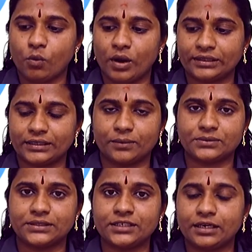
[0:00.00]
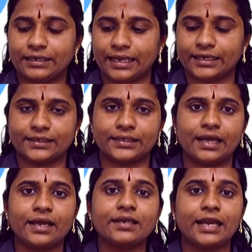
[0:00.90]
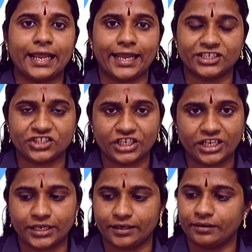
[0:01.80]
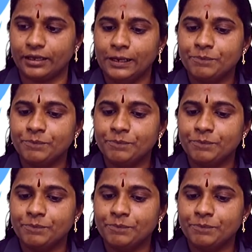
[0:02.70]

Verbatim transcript: 1919.